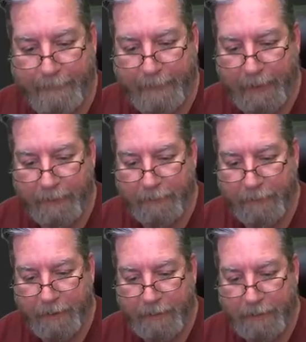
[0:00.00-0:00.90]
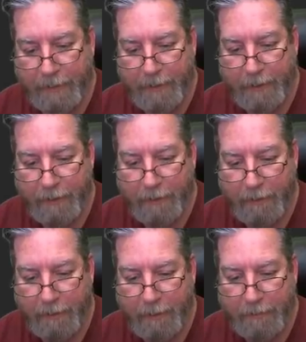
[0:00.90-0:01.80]
And then right in
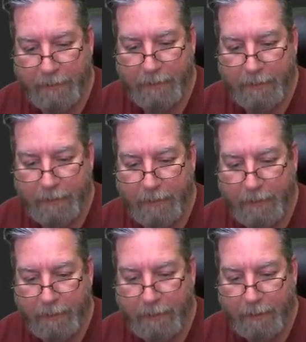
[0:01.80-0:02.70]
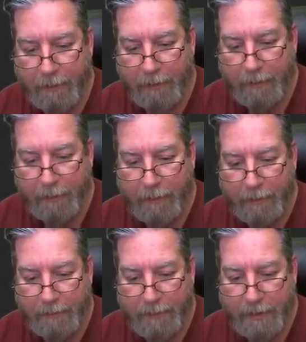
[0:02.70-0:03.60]
here on the
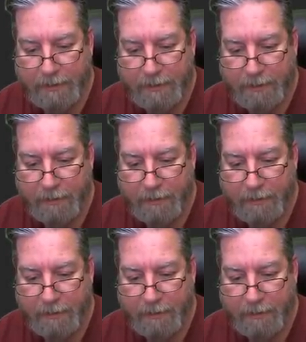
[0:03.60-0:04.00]
tusk.